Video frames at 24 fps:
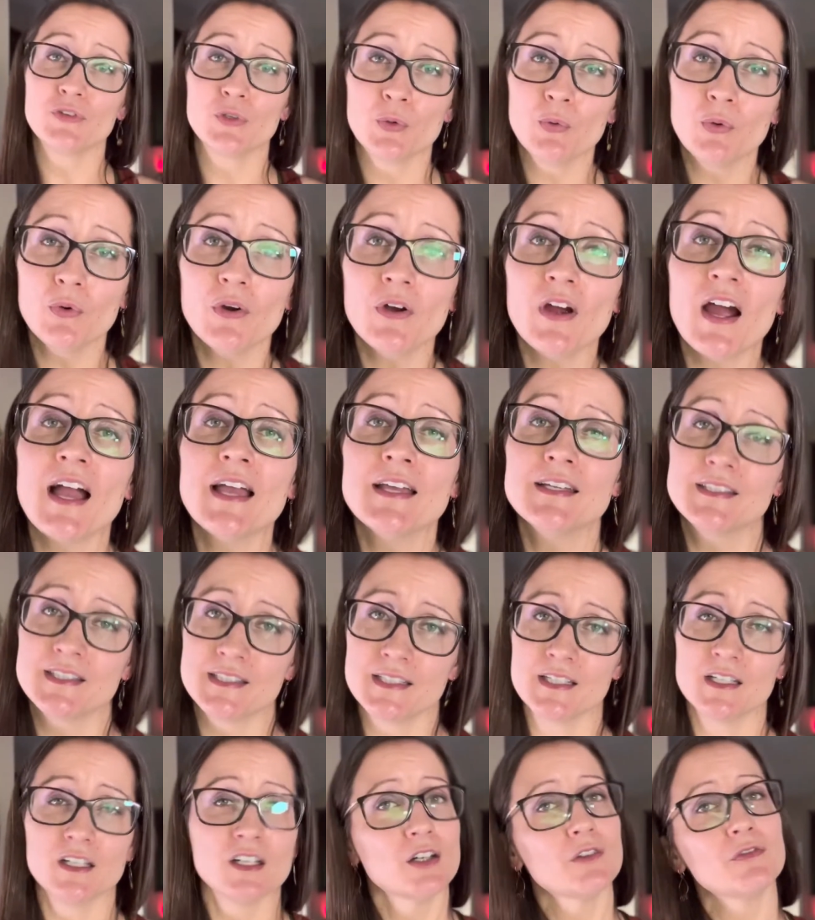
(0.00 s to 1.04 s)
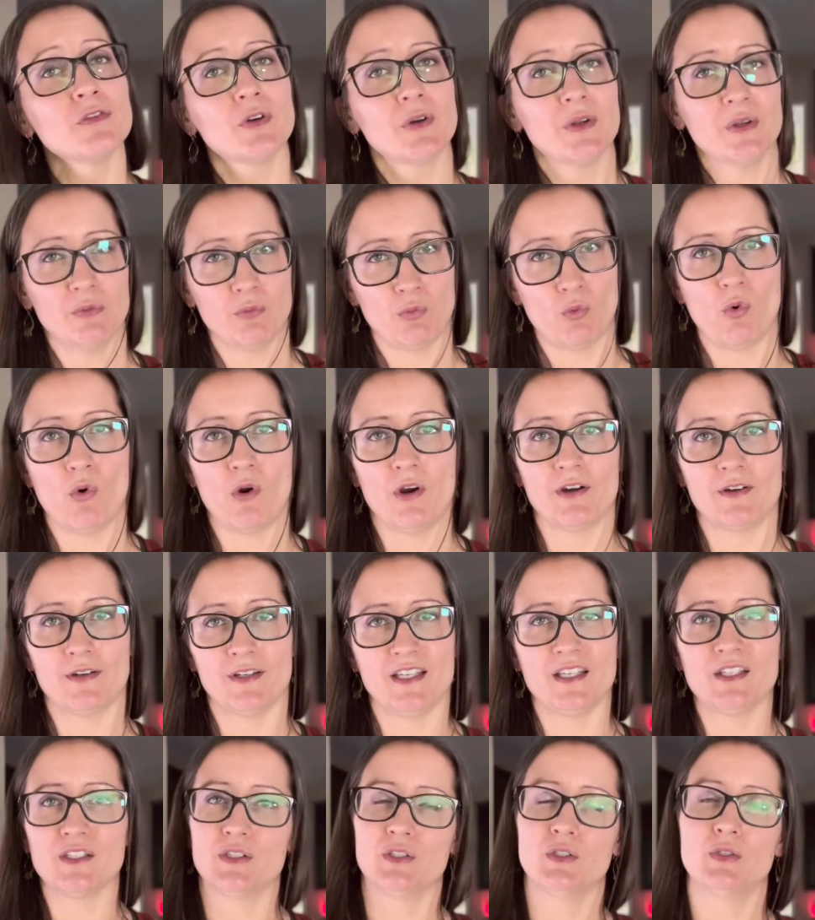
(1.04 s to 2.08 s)
your idea of reward
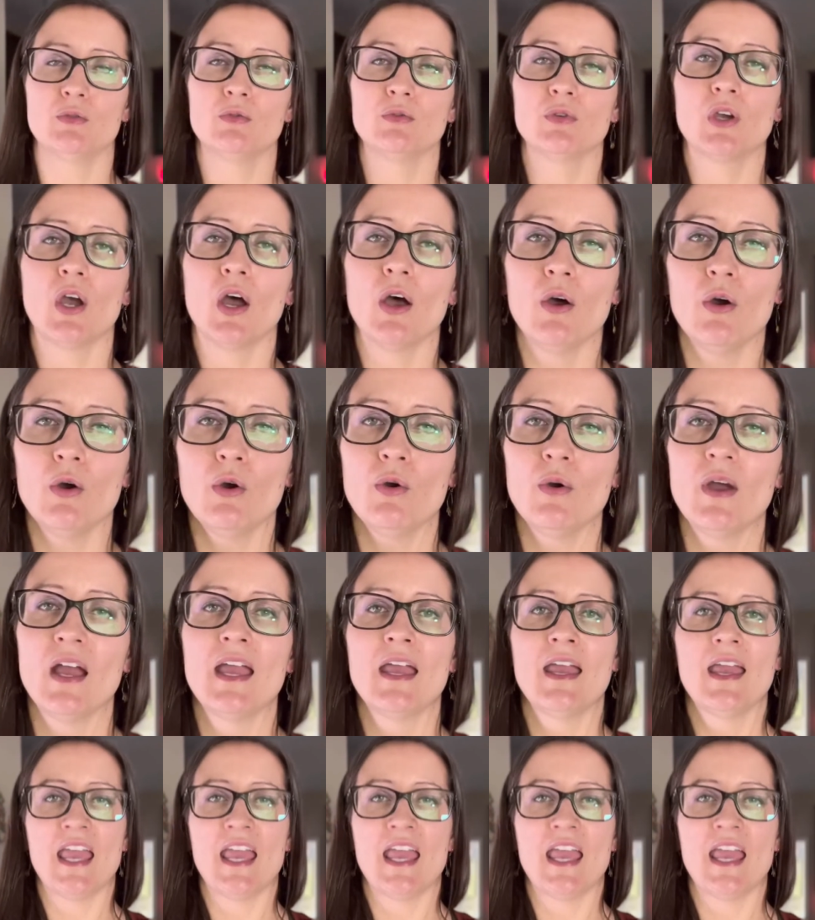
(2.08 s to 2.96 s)
is to go